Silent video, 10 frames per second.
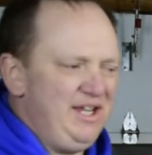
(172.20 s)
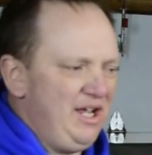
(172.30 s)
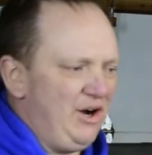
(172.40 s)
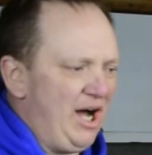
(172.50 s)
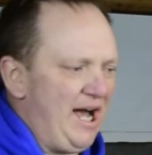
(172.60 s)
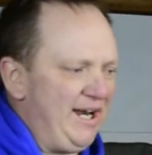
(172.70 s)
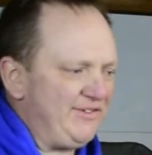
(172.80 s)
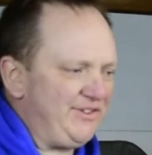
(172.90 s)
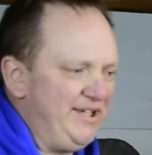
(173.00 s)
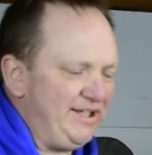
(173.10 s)

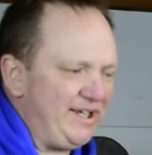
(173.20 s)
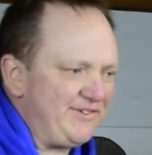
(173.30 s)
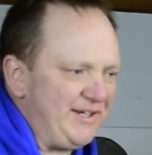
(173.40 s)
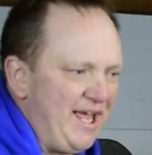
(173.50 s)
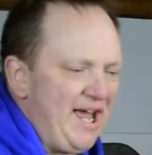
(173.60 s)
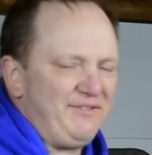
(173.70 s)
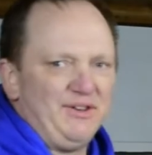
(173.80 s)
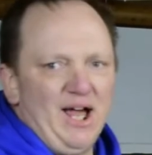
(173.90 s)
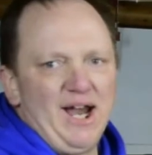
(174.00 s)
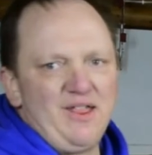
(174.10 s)
Honestly, it doesn't have a
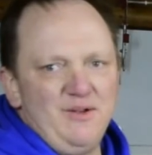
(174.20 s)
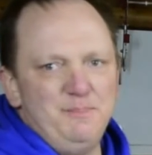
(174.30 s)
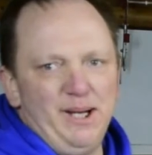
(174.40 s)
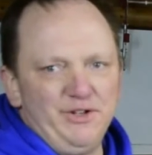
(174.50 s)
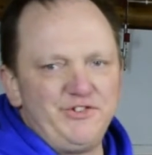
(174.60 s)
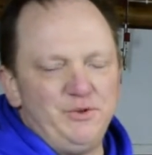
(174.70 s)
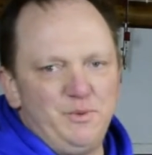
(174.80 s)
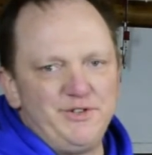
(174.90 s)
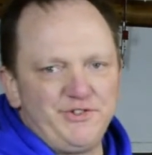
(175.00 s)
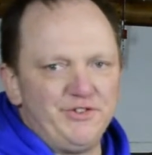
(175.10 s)
lot of the bells and
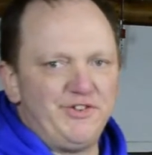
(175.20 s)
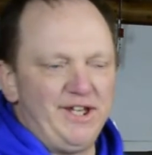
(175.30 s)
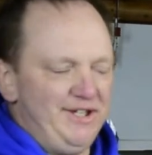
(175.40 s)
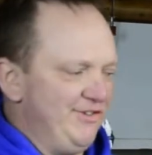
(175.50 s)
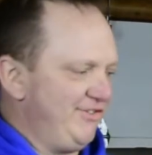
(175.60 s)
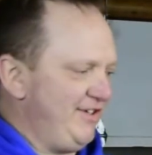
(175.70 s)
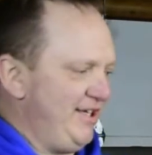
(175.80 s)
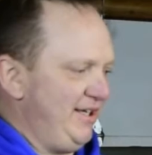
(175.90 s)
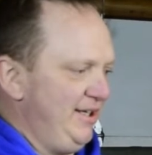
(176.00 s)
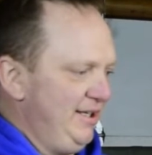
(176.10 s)
whistles that you
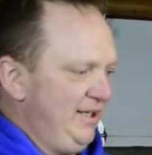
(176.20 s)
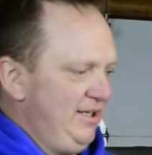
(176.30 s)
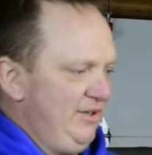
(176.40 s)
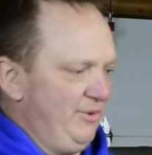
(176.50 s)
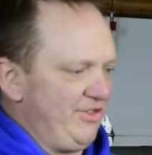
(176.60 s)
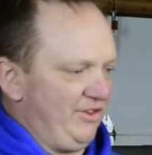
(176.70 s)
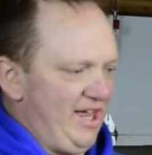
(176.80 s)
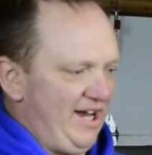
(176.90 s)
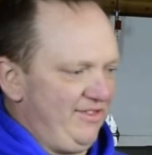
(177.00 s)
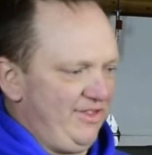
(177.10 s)
see with a
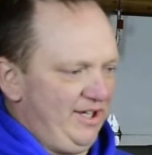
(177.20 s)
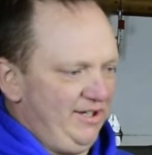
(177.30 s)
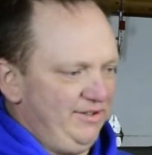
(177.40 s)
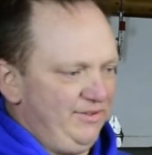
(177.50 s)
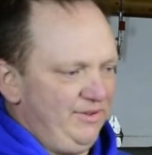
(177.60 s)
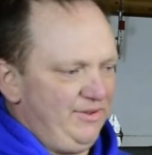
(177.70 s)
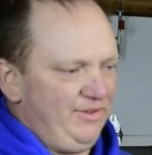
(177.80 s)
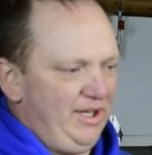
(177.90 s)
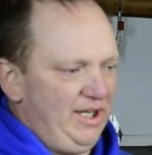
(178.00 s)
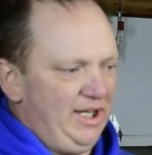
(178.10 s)
lot of
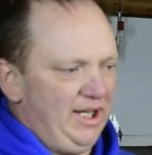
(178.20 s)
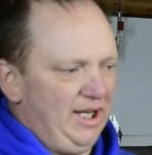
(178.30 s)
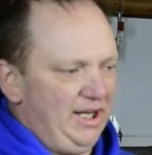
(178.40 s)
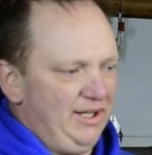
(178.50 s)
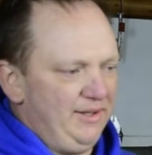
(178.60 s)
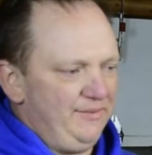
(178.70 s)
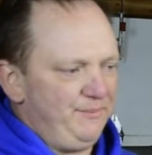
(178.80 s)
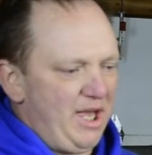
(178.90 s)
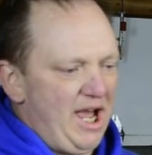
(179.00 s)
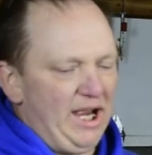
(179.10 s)
the
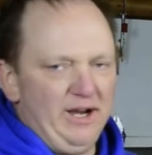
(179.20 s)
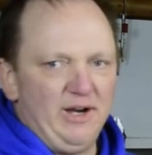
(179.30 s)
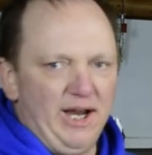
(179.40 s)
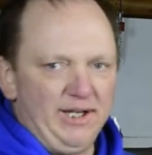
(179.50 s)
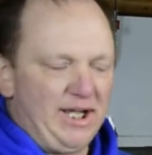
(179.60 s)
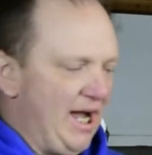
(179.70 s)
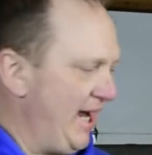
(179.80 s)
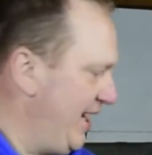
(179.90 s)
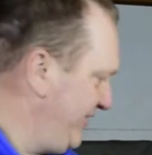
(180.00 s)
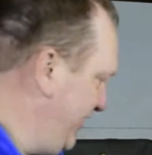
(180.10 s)
higher end
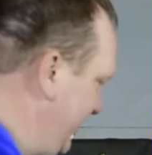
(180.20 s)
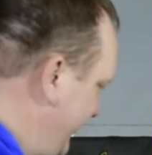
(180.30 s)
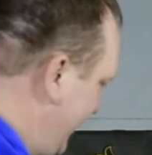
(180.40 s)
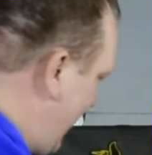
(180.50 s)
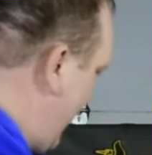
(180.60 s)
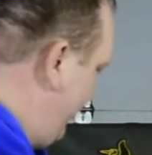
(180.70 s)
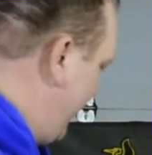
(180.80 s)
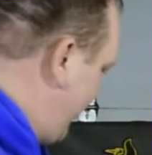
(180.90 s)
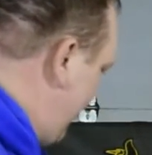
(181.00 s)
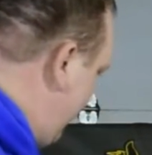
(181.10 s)
kayaks. It doesn't have the
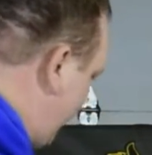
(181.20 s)
seat